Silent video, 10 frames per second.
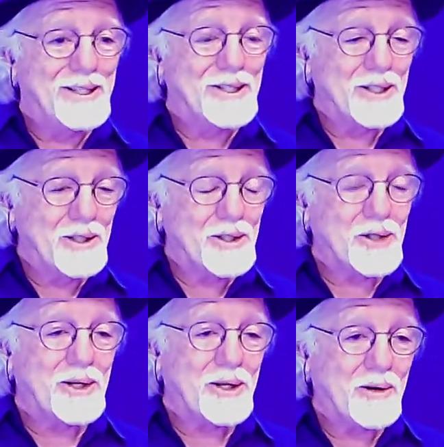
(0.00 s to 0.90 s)
a little
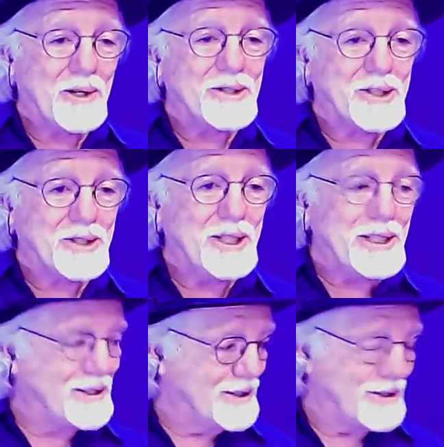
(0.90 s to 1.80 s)
joint across the
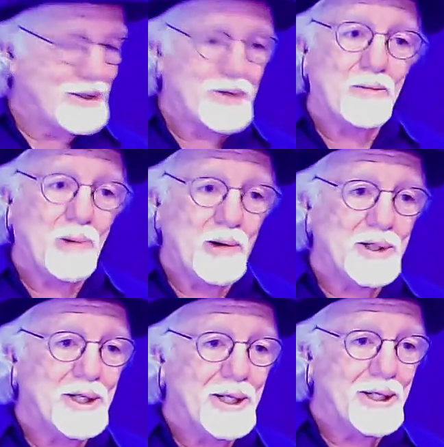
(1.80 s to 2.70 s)
street that sort of pulled
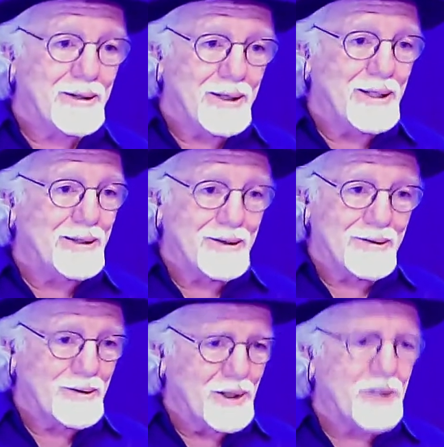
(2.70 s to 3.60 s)
you in
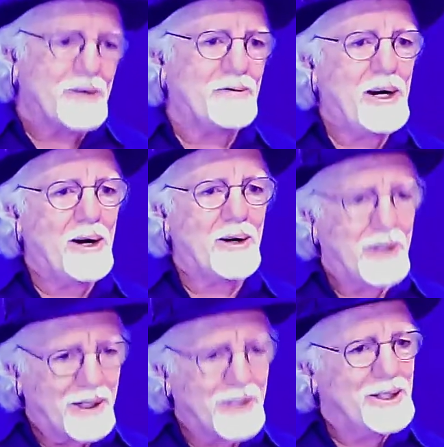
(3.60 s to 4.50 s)
and lit the fire
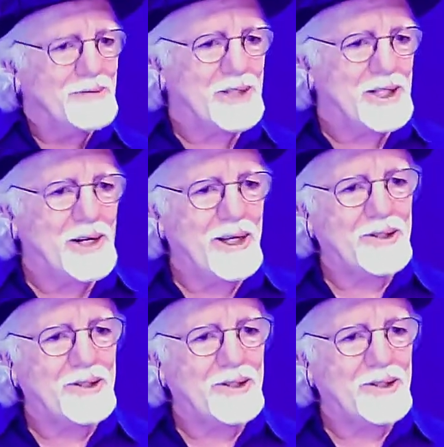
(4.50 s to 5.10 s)
again. Could you share that